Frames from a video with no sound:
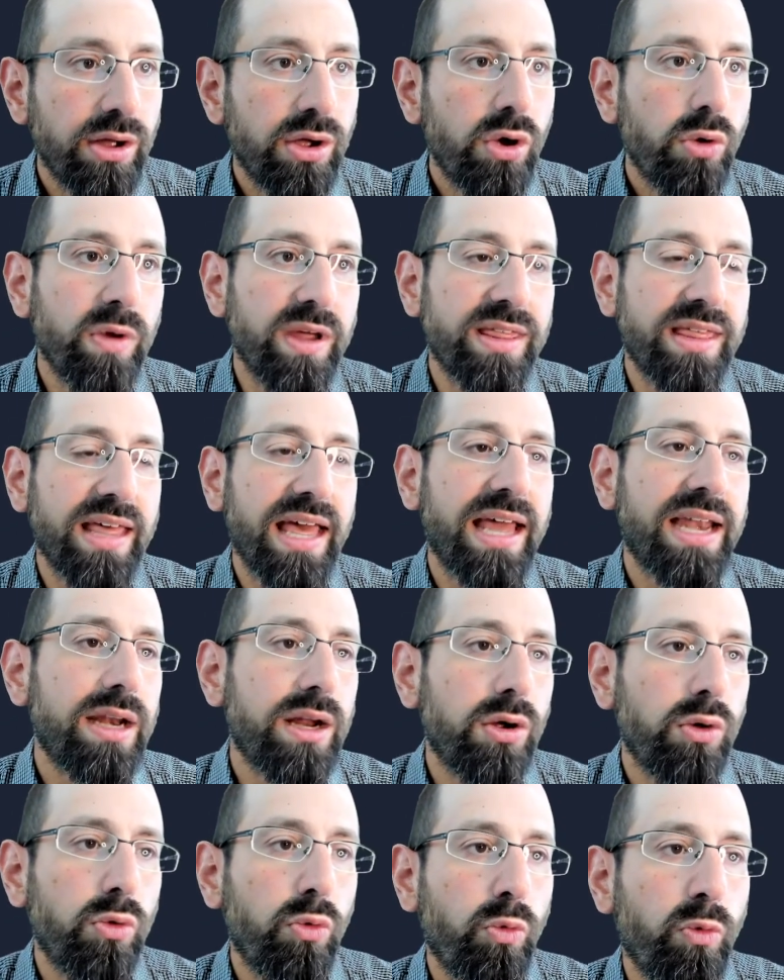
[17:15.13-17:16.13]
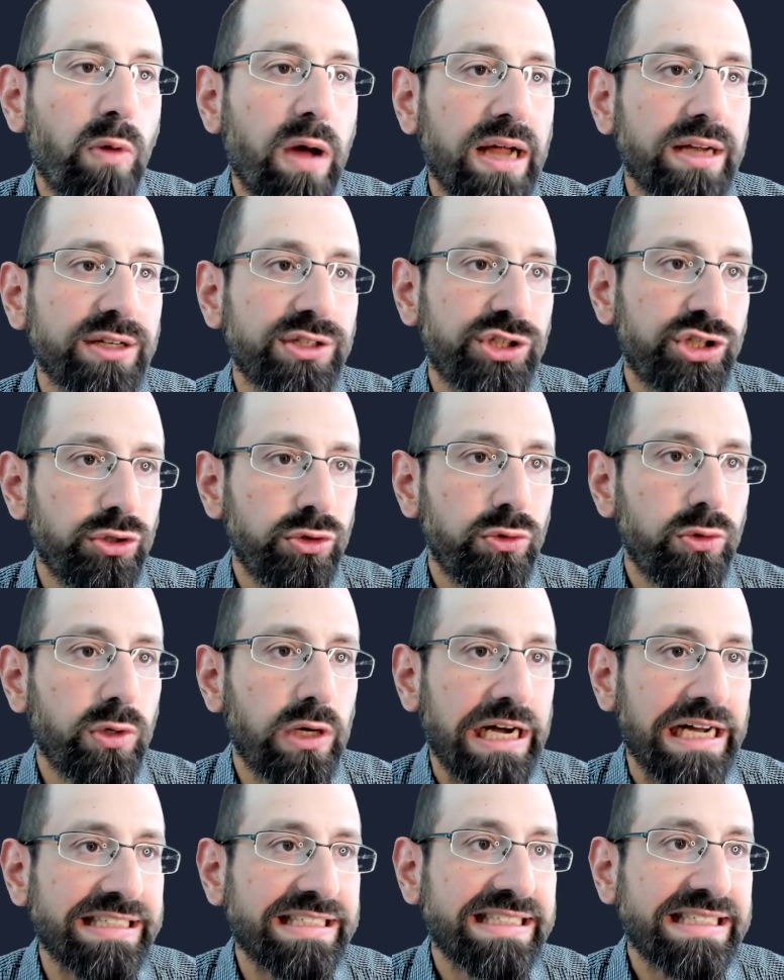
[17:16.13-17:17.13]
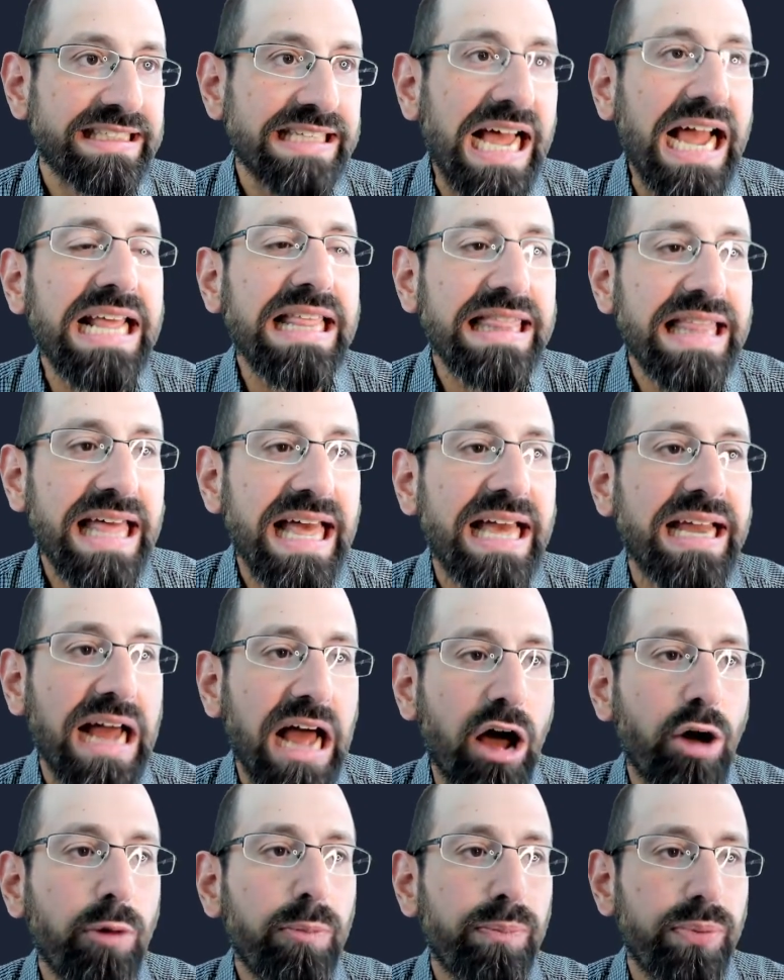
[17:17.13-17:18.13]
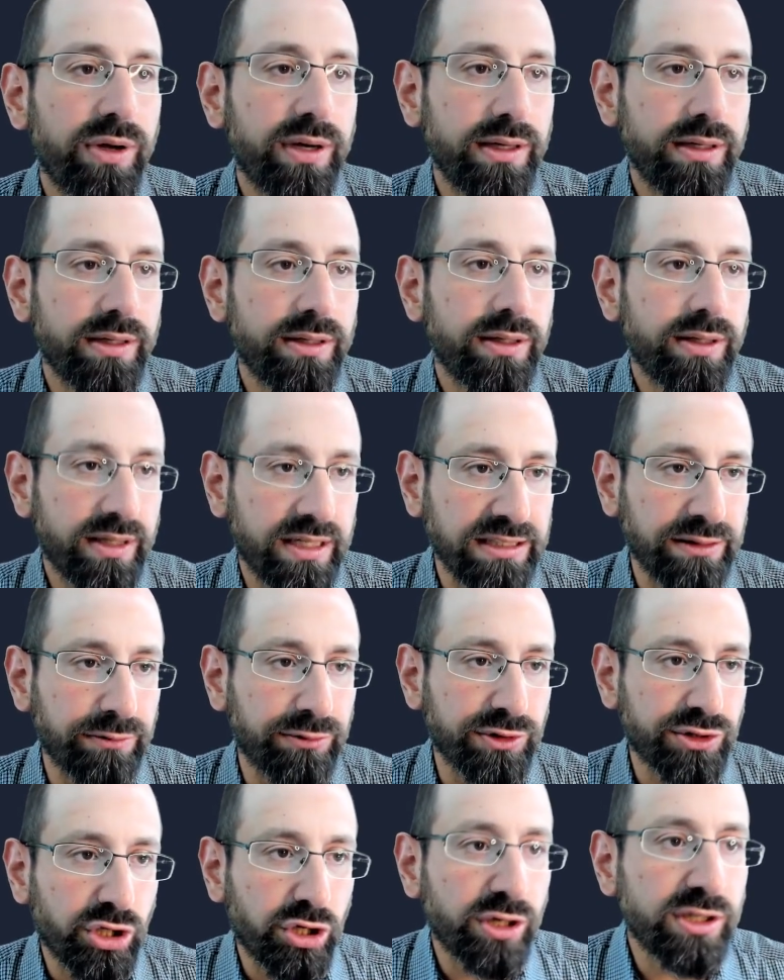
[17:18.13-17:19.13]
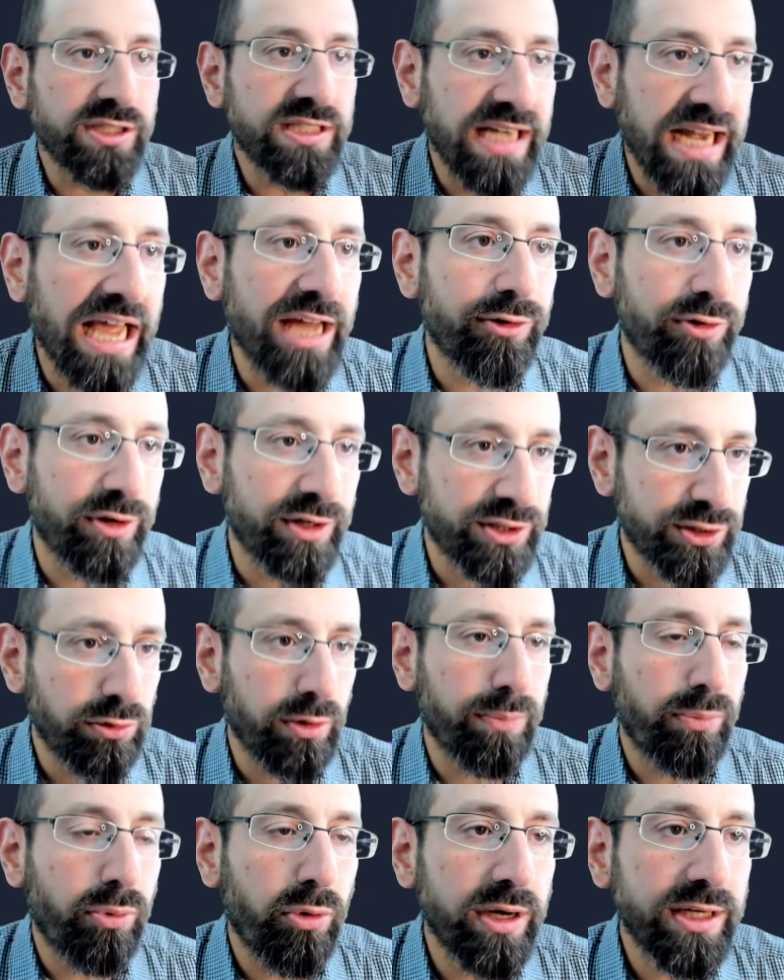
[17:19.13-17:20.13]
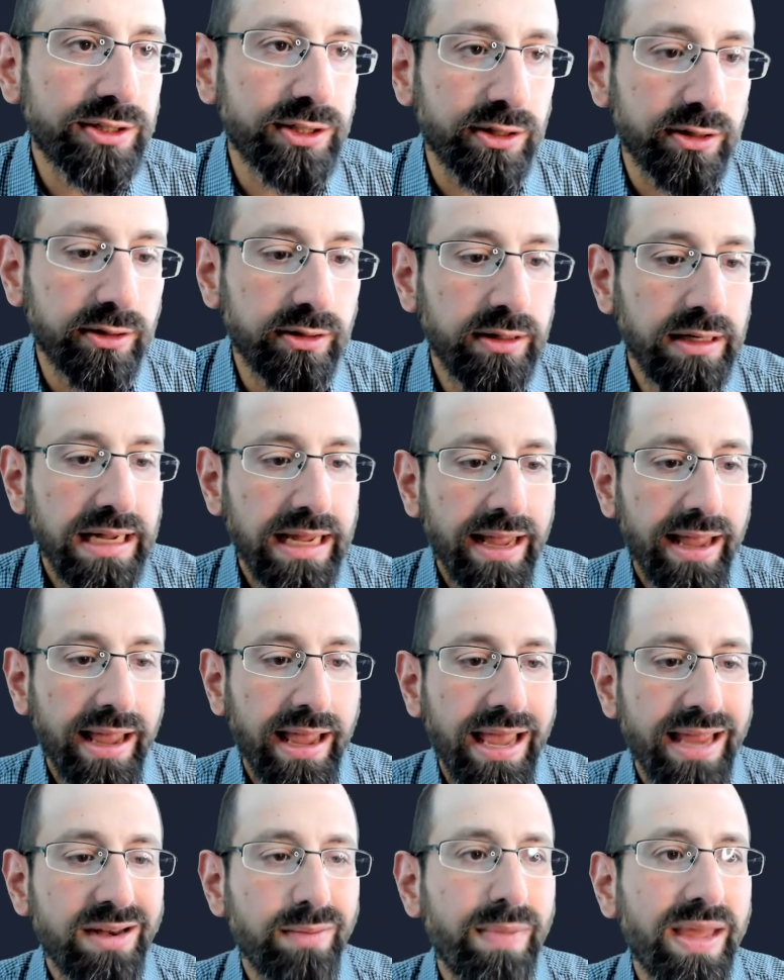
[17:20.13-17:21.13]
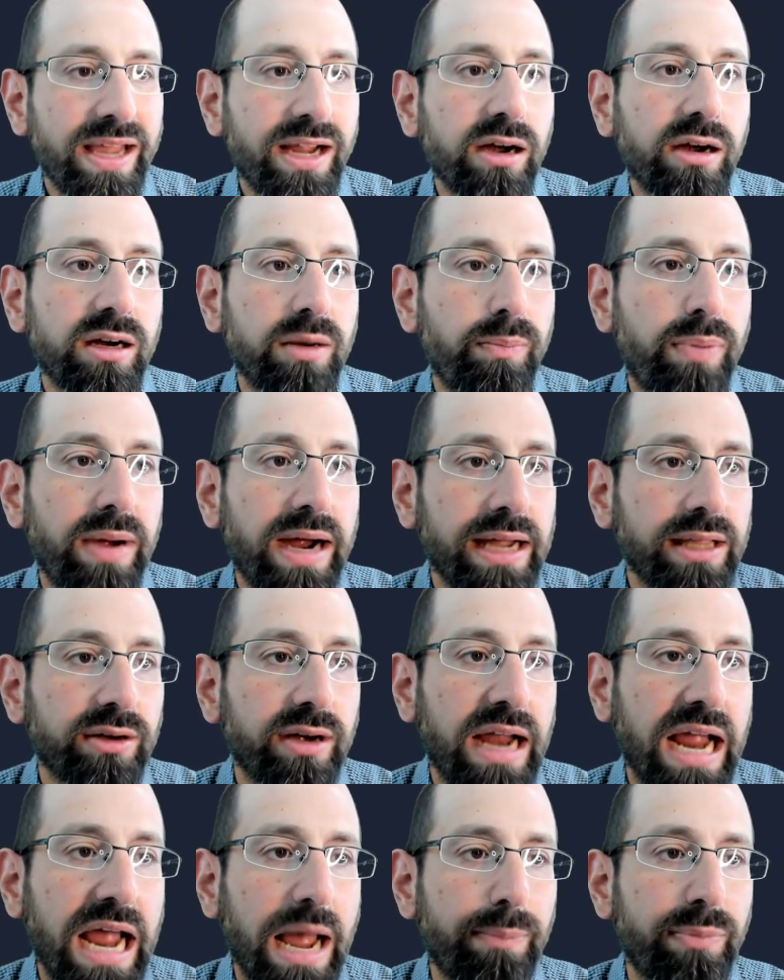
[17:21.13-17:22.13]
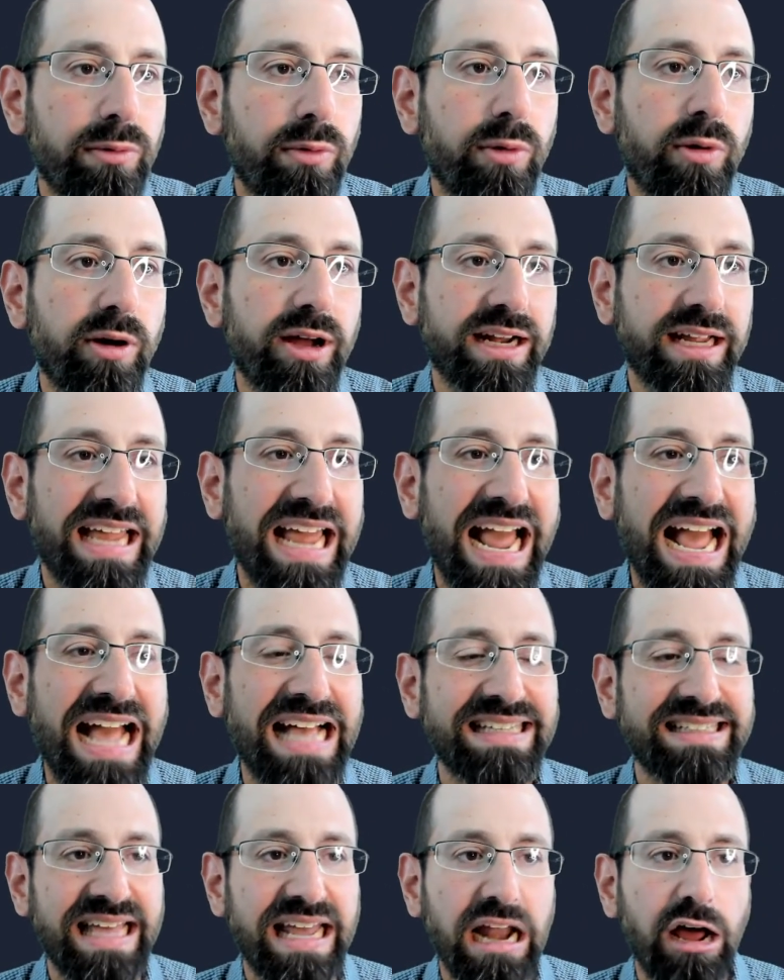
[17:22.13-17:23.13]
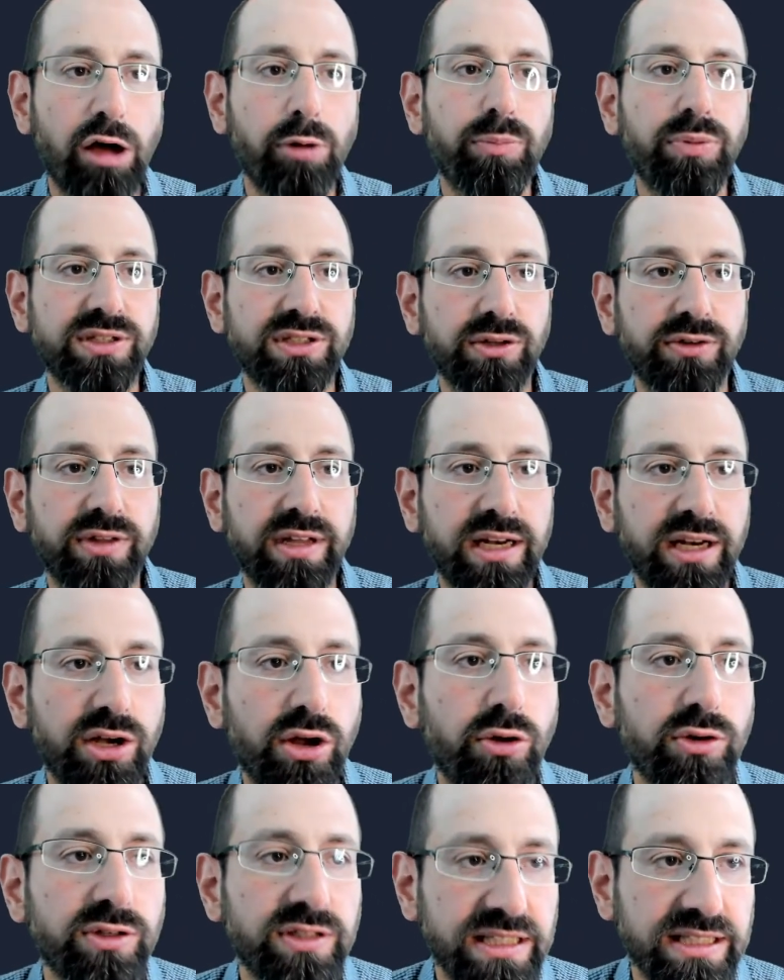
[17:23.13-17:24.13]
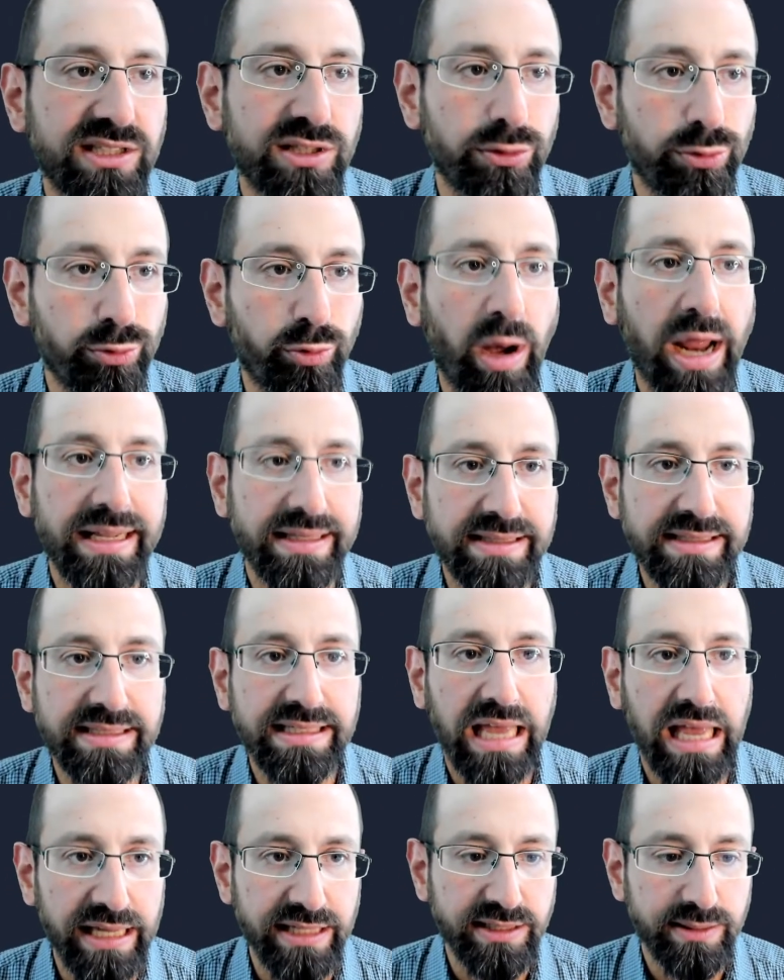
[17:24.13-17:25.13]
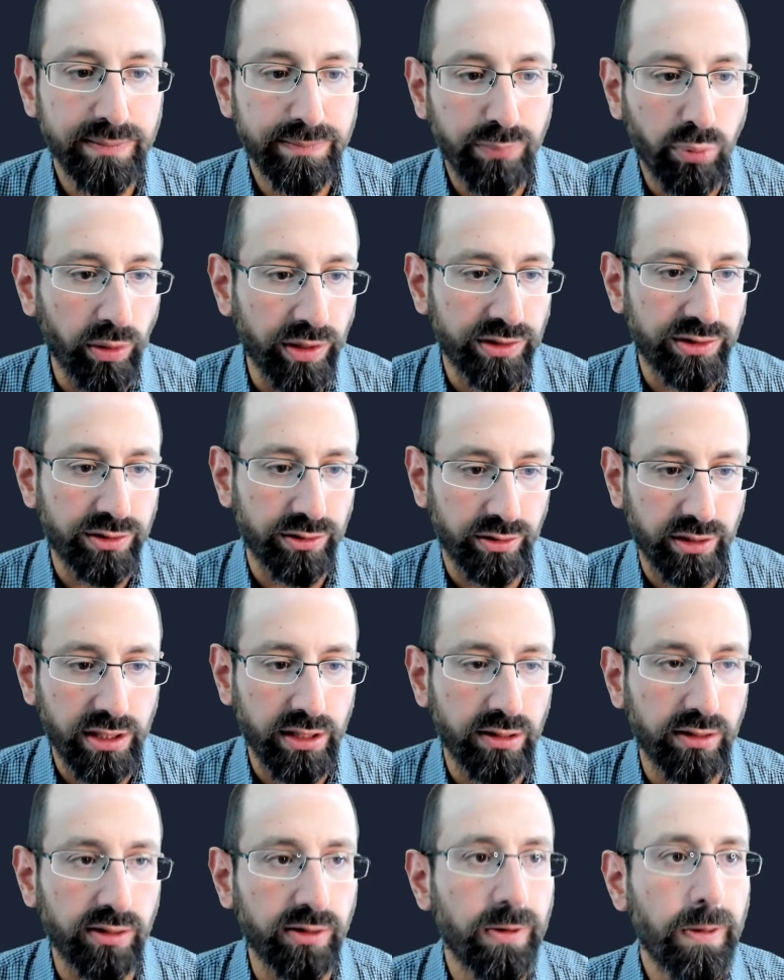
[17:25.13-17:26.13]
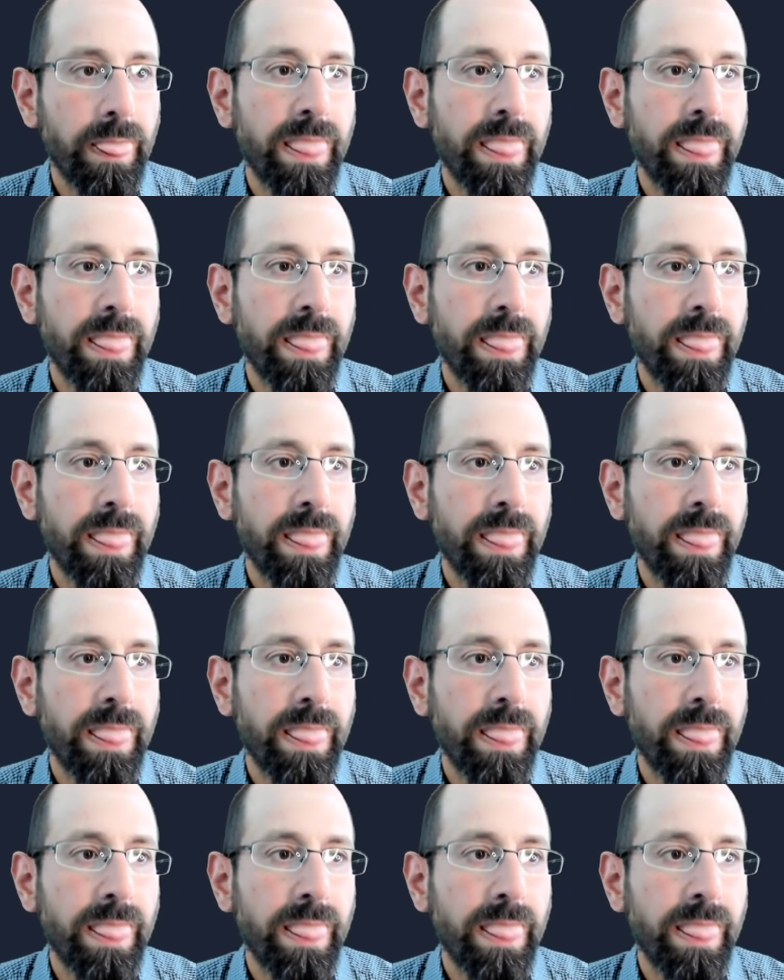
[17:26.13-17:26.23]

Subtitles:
We then want to assign that output, because it returns an address, to a pointer. And to make our compiler happy, we want to cast that output so that it knows it's the right size pointer here.